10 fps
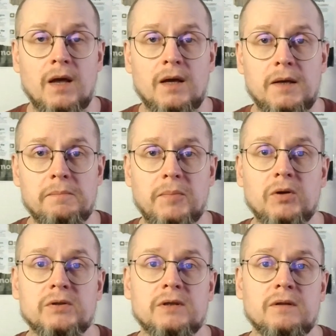
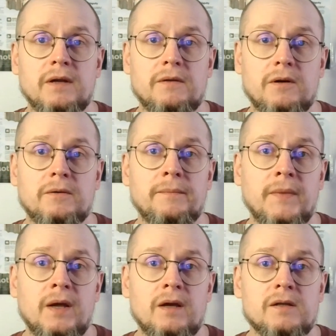Importantly though,
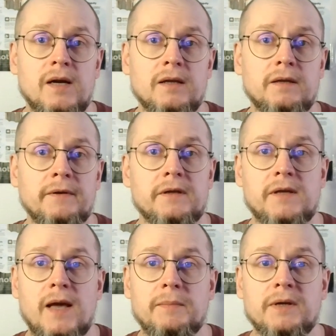scientific
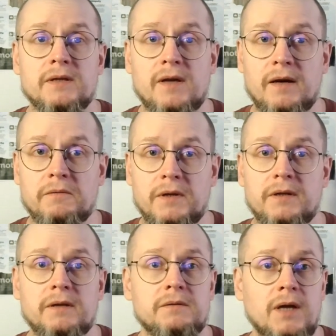skeptics agree
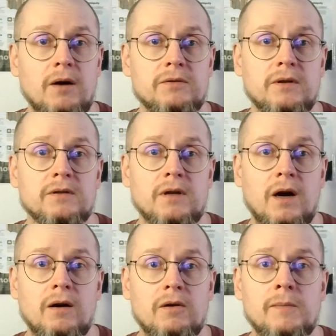that dowsers
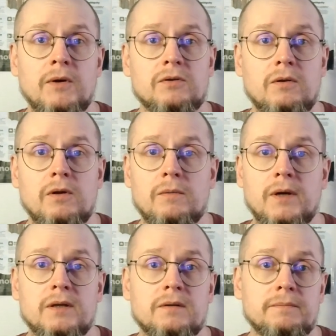are almost
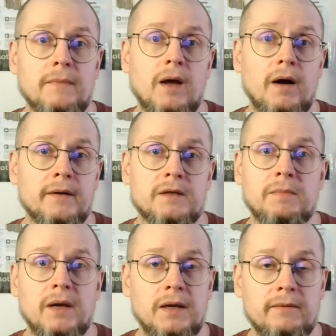always honest
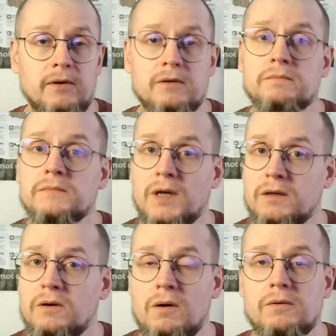believers,
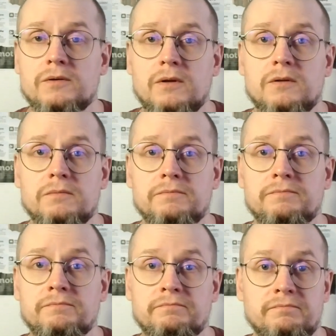not hoaxers.
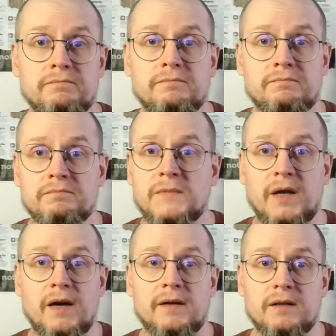
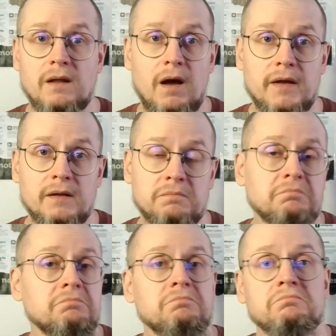They are not lying,
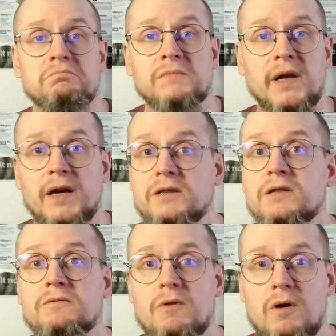they are
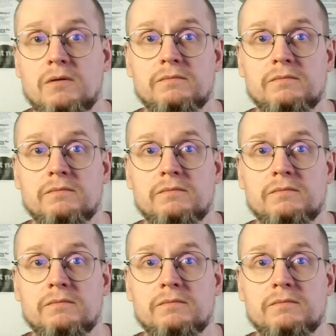just wrong.